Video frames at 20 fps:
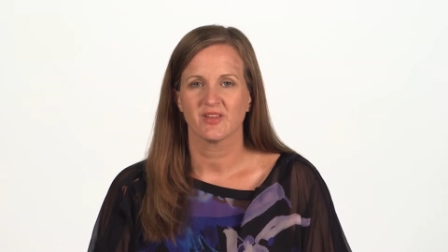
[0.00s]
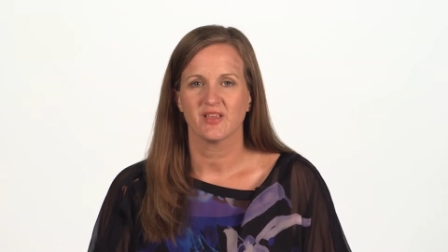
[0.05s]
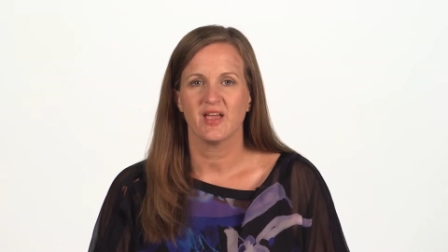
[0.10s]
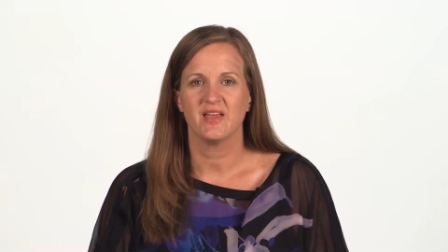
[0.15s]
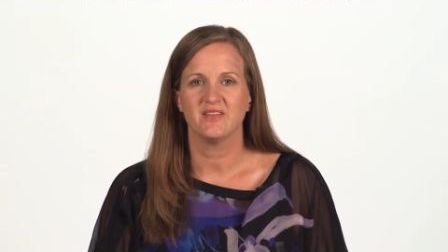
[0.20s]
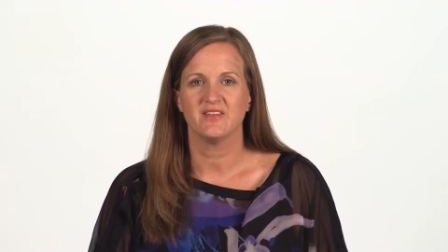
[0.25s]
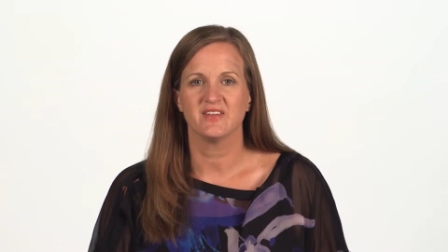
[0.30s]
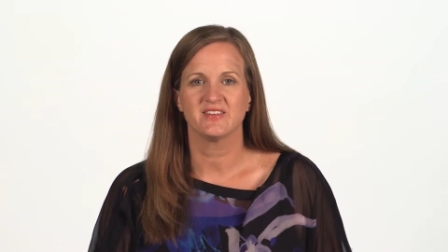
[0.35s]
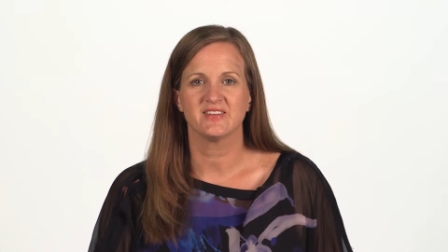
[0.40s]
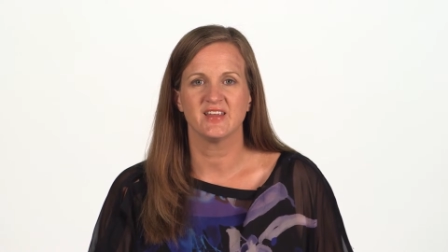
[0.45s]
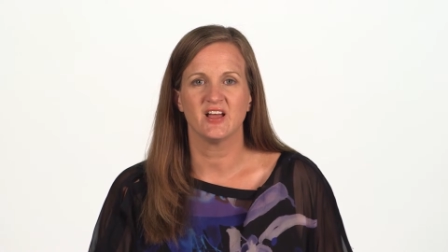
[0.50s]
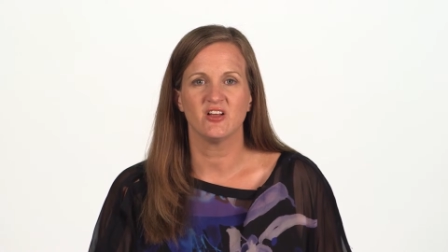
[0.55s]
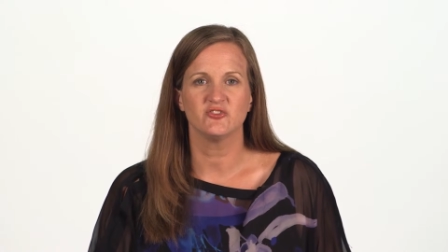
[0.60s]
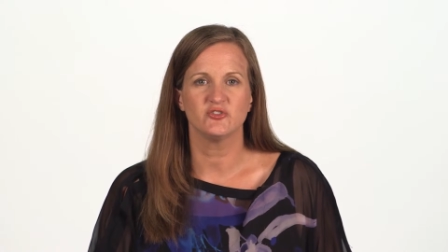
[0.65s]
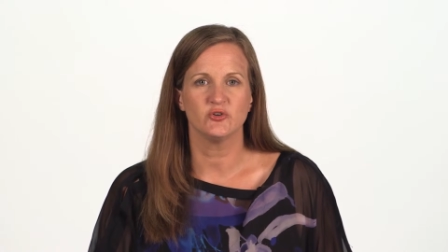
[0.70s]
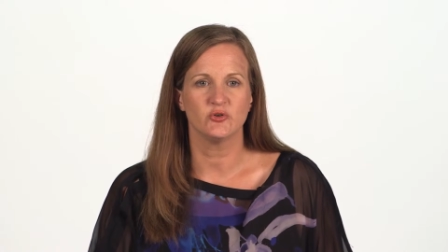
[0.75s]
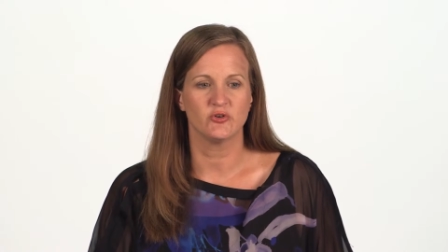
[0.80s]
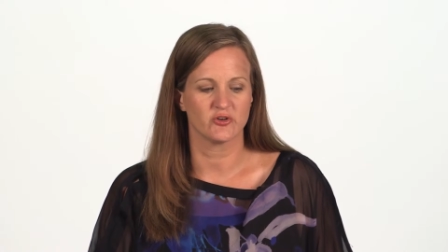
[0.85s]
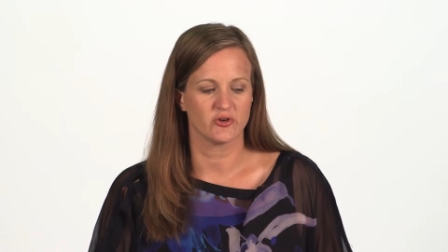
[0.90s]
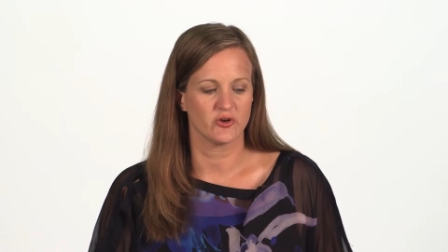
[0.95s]
and the
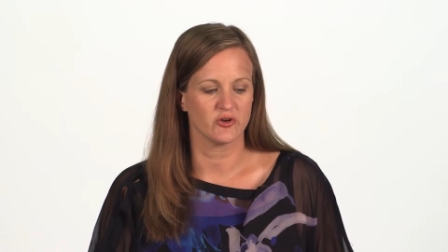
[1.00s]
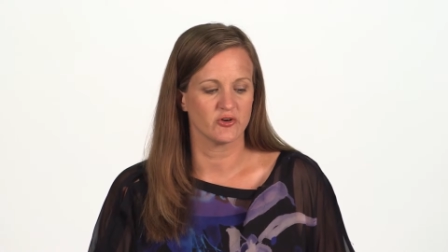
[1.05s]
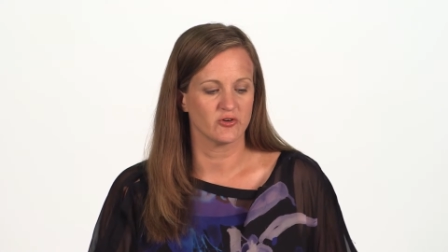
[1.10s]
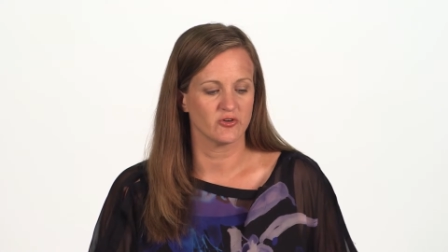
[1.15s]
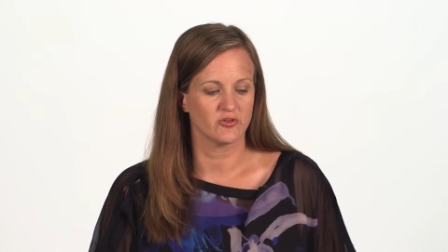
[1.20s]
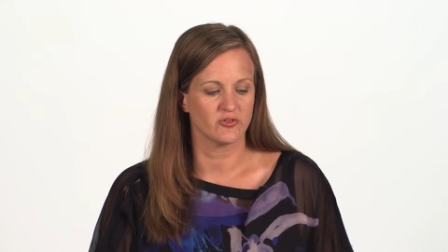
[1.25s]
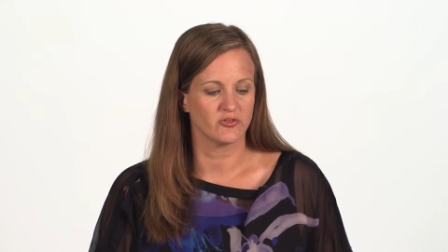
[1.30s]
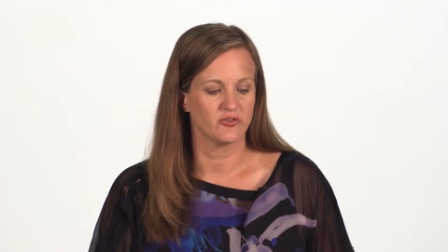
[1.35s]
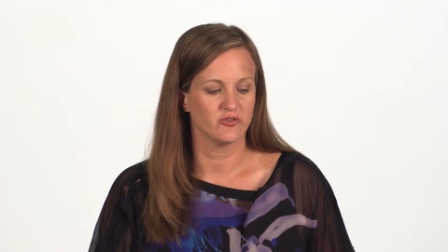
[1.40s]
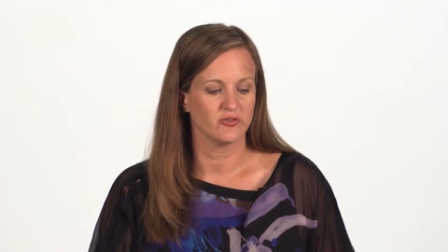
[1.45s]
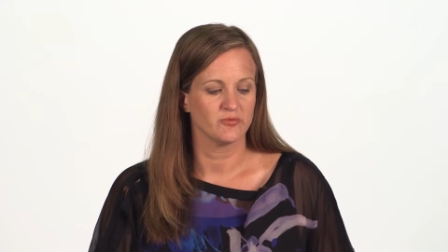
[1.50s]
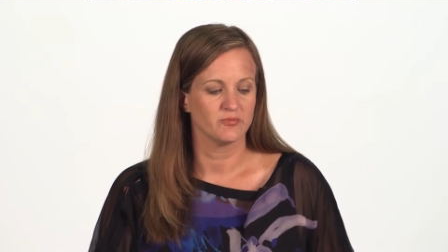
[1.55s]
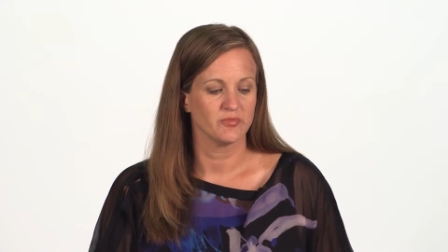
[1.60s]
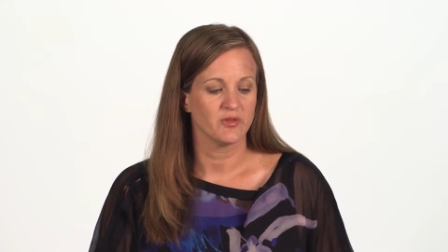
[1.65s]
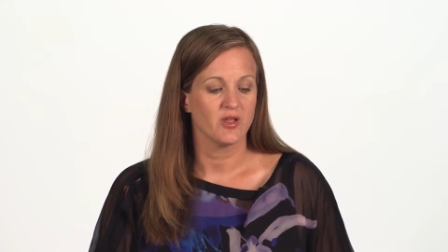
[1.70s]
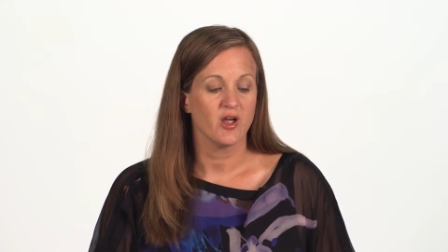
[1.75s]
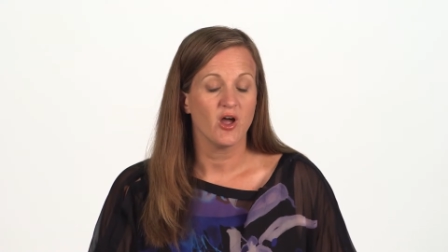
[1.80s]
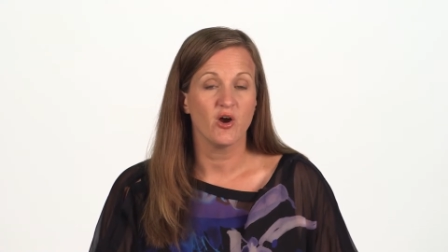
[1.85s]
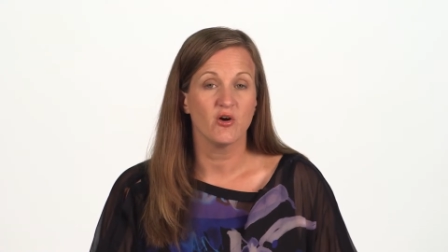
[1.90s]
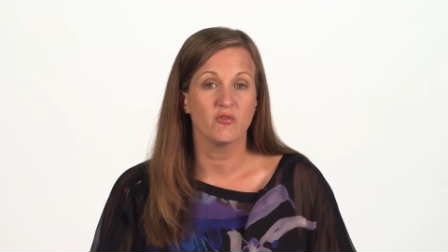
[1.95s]
Seljuk Turks
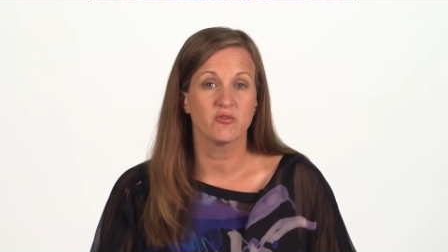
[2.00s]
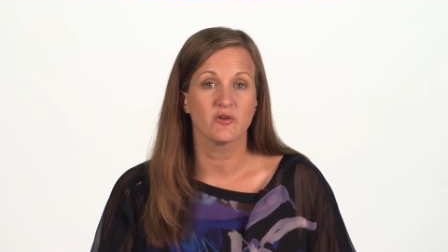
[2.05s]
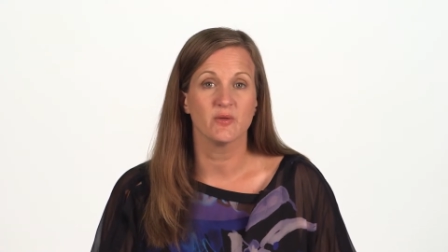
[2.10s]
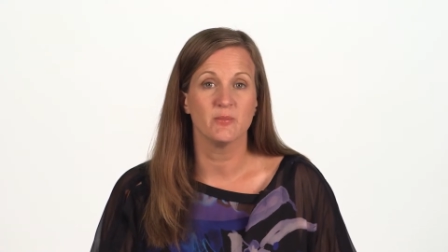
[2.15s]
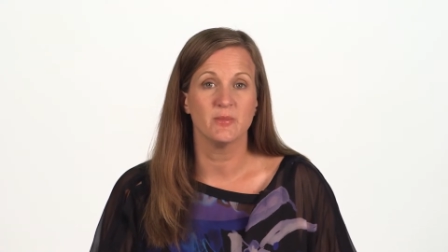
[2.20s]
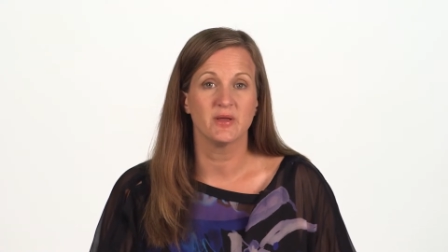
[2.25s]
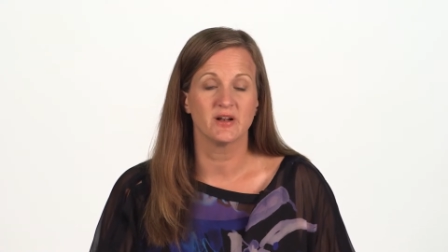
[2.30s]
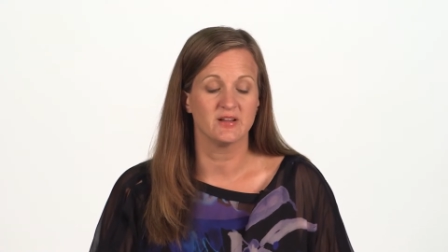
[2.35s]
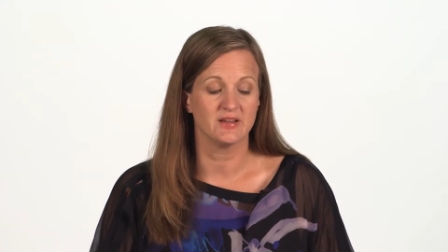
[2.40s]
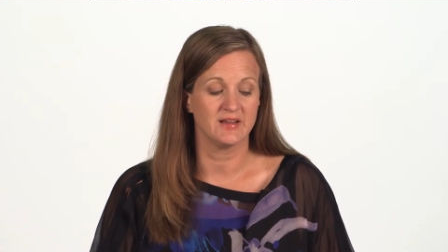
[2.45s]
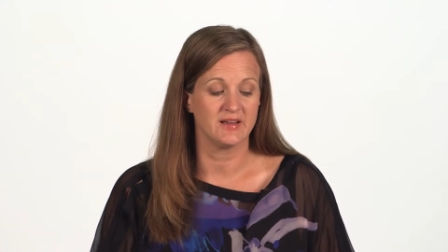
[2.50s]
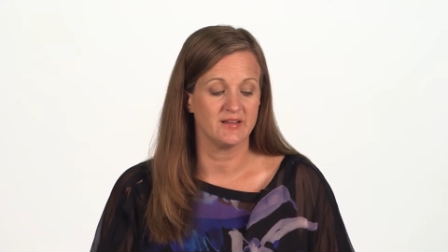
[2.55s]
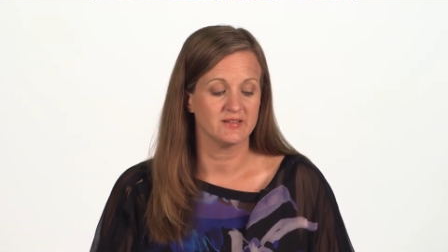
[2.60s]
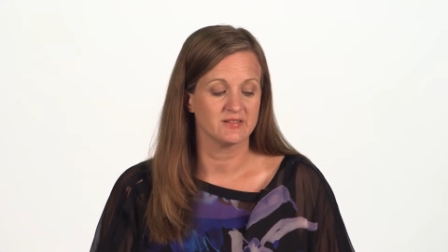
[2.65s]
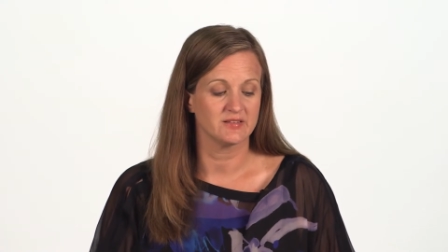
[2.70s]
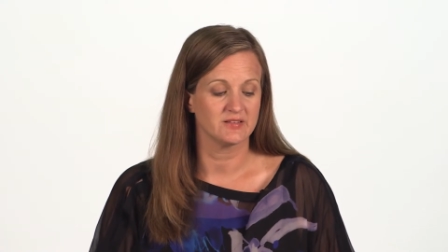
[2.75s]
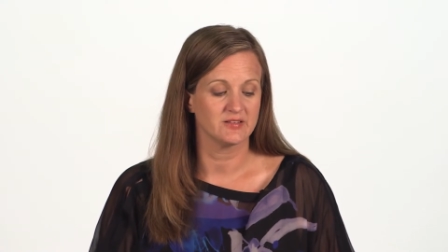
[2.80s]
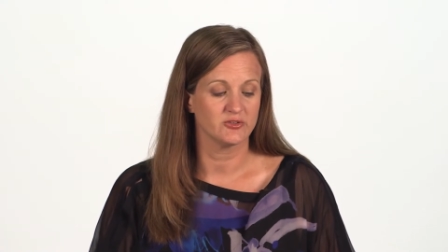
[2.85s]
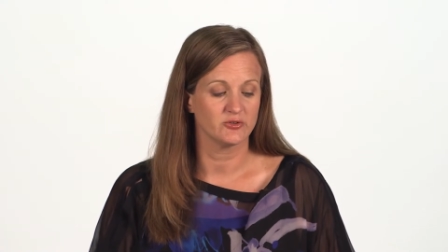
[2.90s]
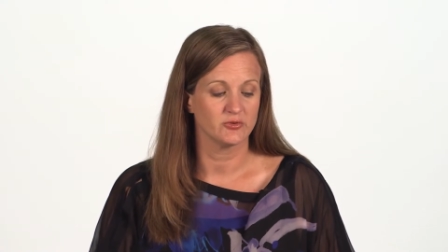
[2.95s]
over the Middle
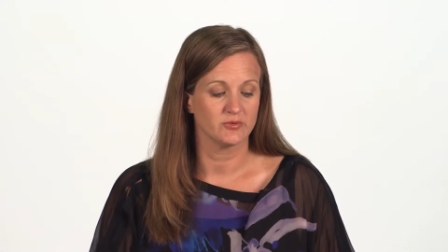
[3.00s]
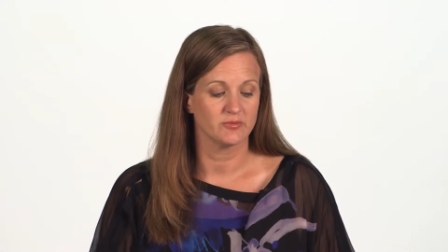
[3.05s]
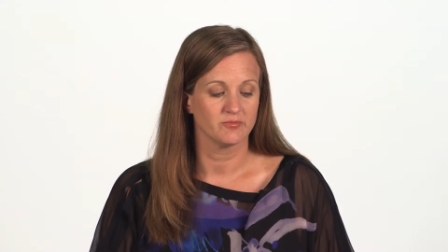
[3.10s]
East.